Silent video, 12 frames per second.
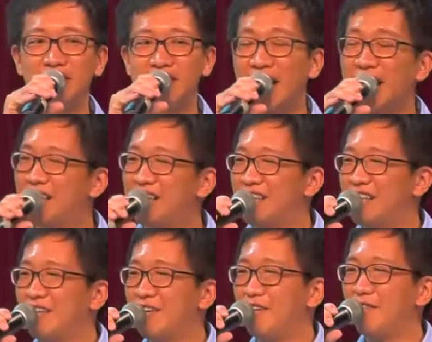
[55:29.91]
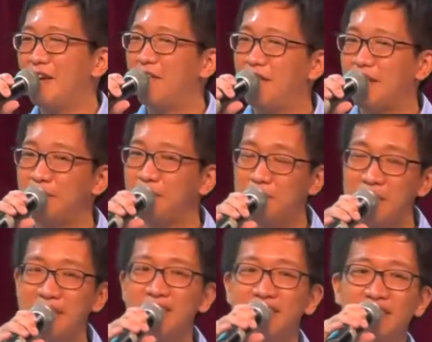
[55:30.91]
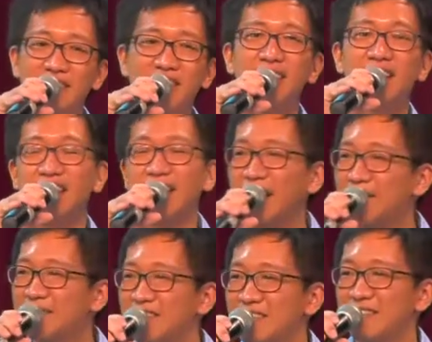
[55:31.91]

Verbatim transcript: the idea of having peace in our lives?